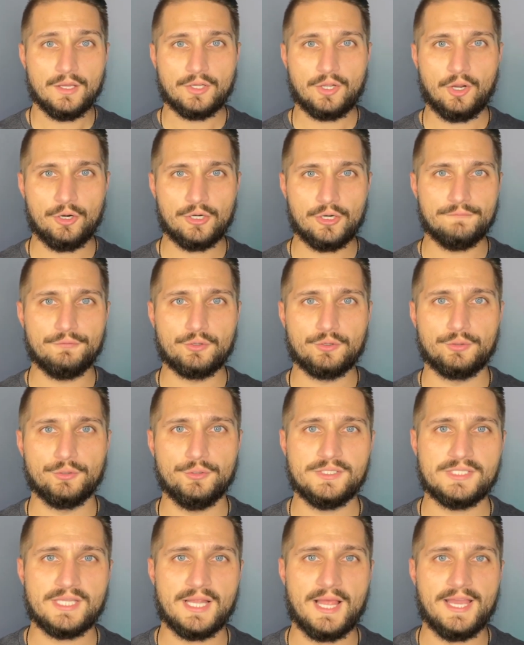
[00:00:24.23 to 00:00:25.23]
Carnival
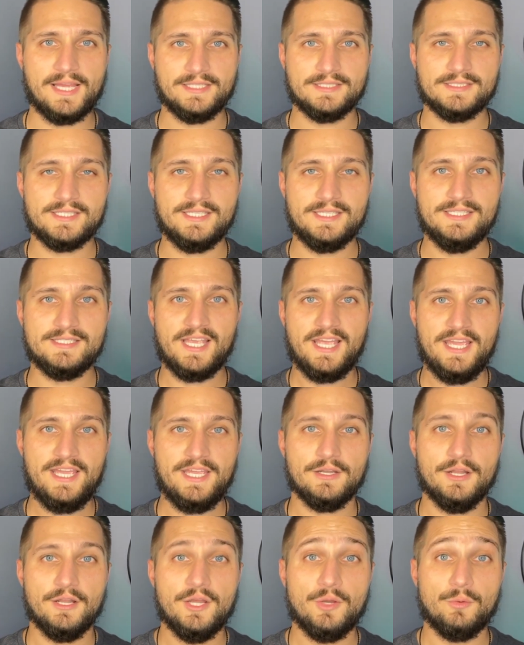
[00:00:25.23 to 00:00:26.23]
Cruise Lines is
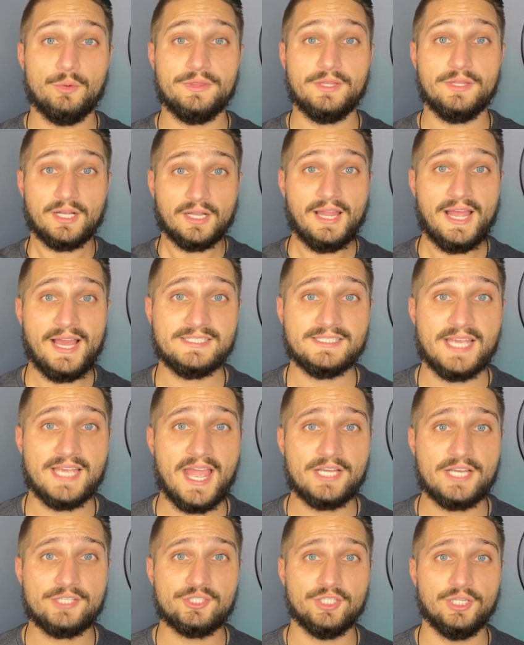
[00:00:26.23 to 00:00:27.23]
hit with a class
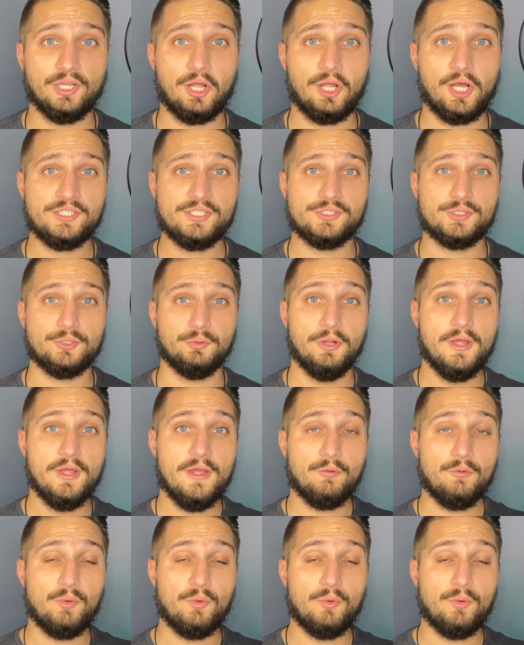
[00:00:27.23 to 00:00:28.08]
action lawsuit